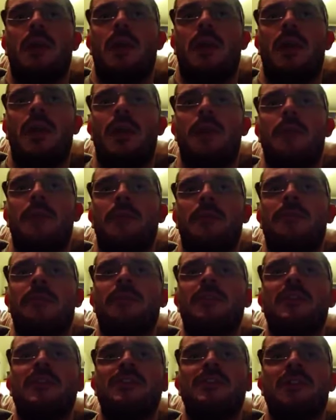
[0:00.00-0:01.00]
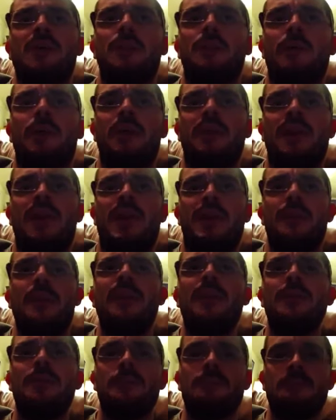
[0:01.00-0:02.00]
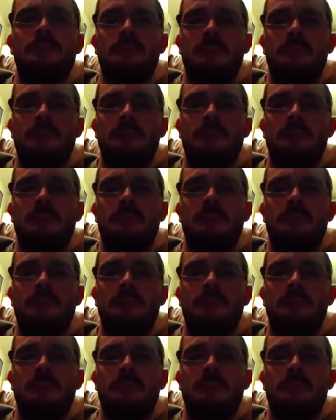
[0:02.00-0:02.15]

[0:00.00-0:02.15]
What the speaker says: And before you jump all on me,